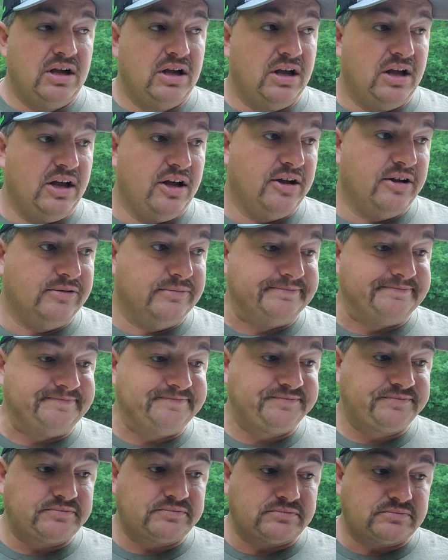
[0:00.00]

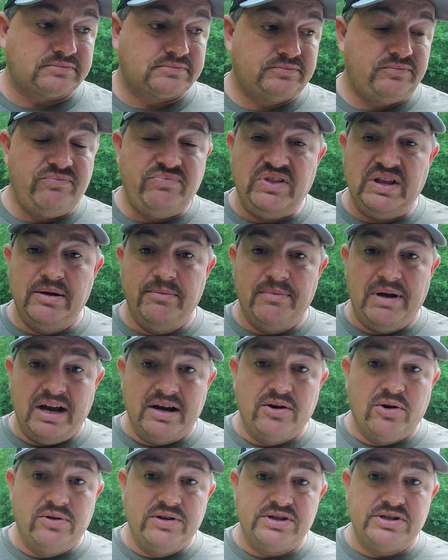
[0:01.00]
My
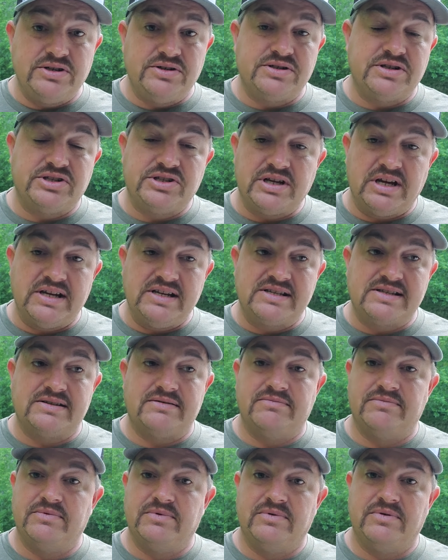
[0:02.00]
goal this year is to chase
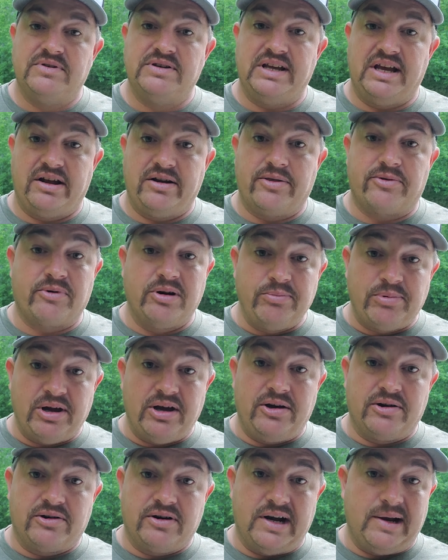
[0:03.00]
down a
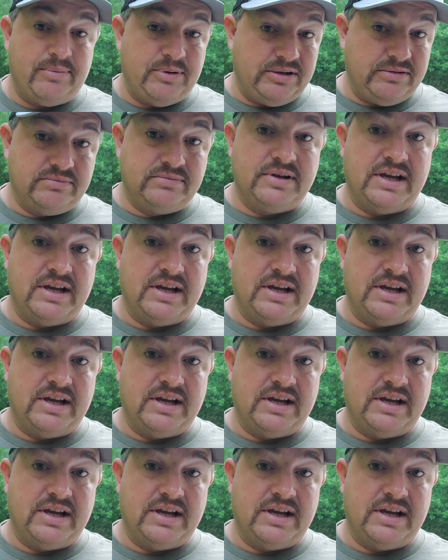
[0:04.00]
3-pound crappie.